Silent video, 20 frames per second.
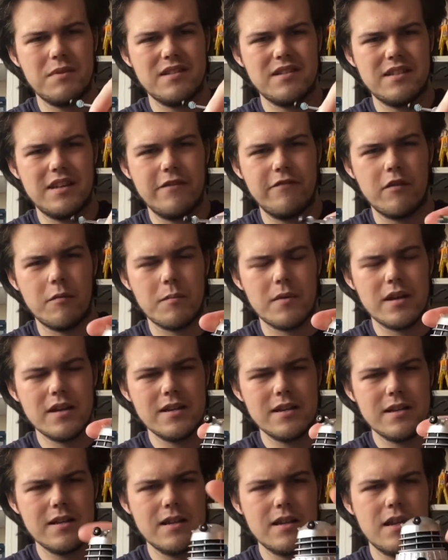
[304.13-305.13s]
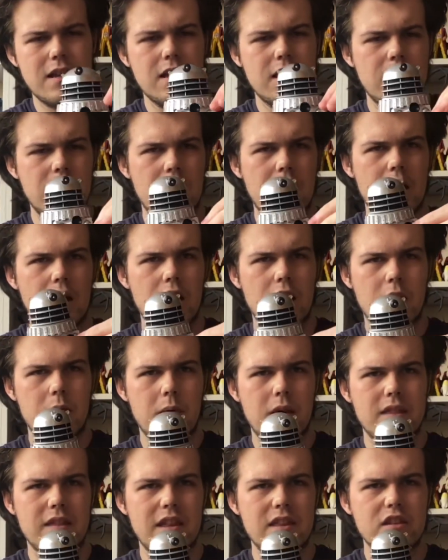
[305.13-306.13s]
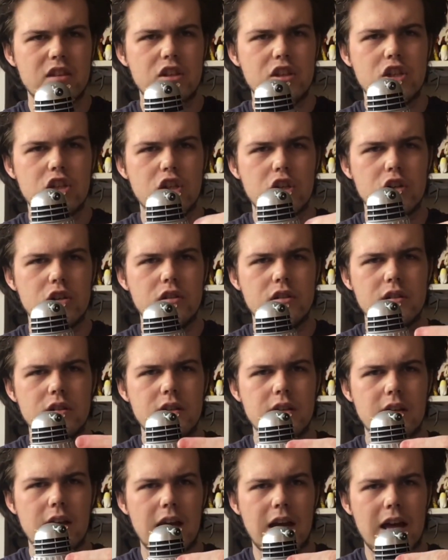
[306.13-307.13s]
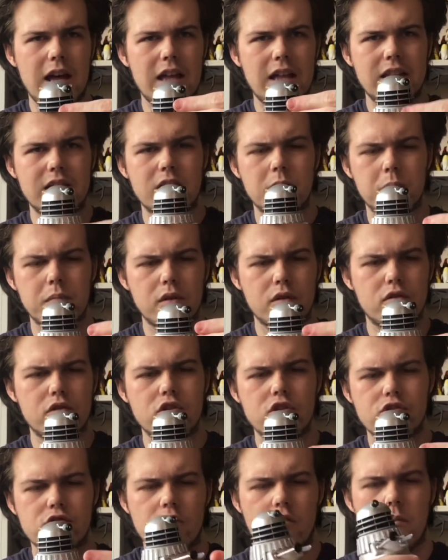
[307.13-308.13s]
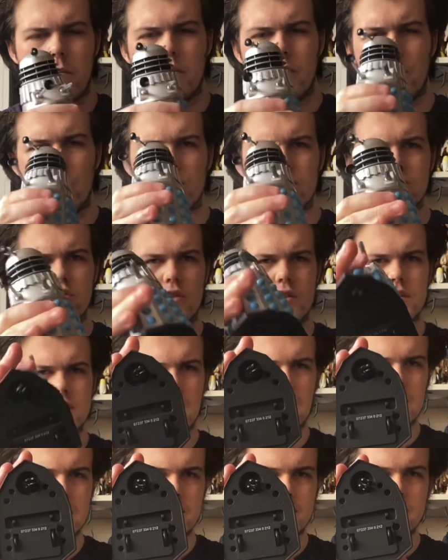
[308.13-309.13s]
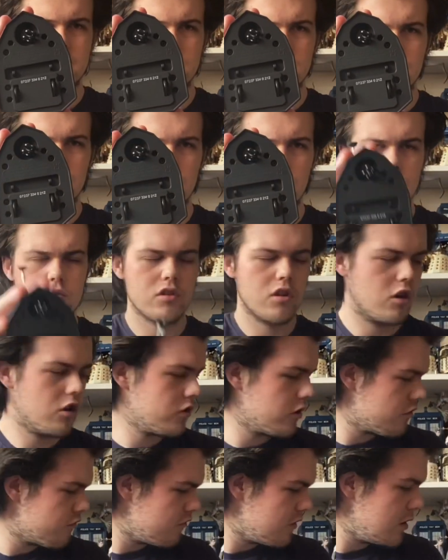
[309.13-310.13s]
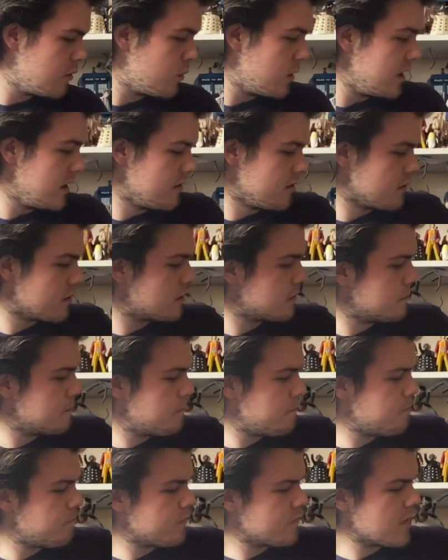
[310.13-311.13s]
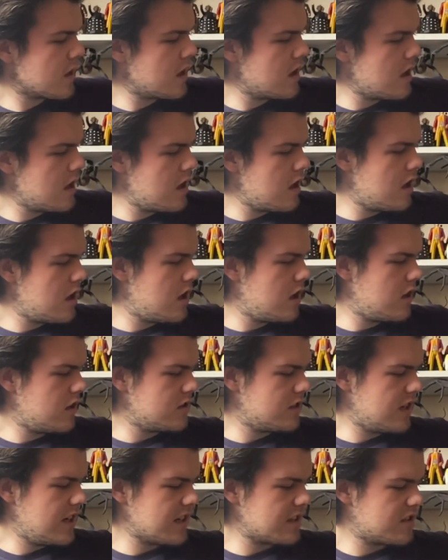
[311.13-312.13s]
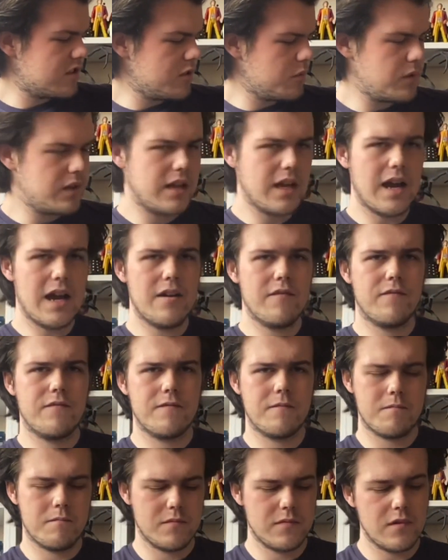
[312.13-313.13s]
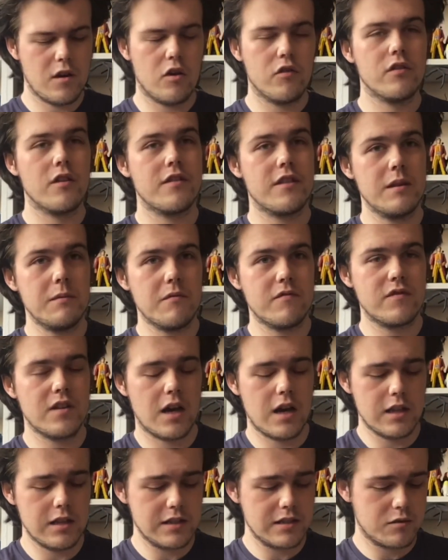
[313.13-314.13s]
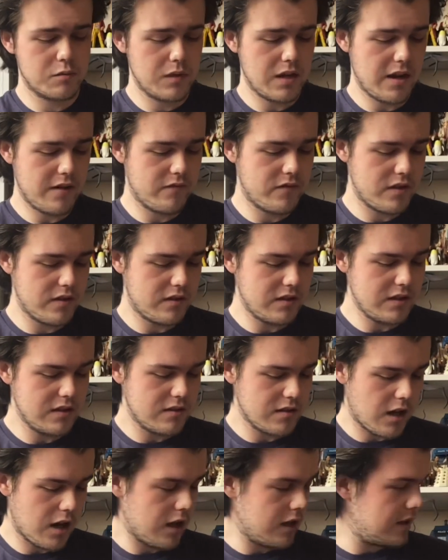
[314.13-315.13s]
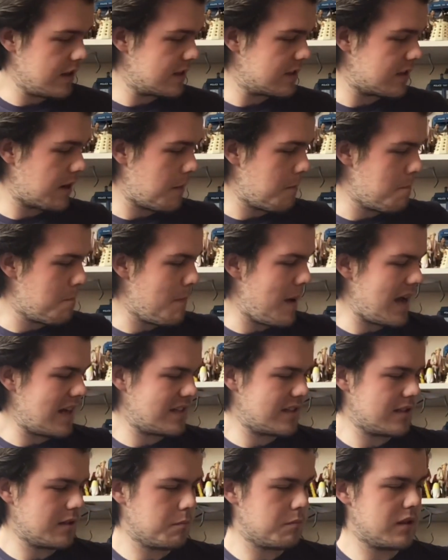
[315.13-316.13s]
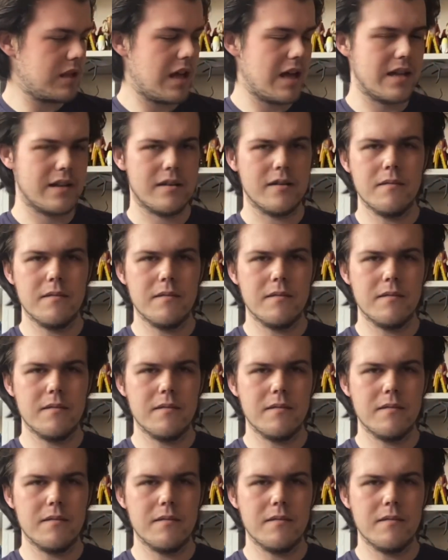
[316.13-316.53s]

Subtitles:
stiff on mine, and then the gun and the plunger on ball joints, and it is of course on 3 wheels. So next up we have, on the theme of Daleks, we have the Daleks Master Plan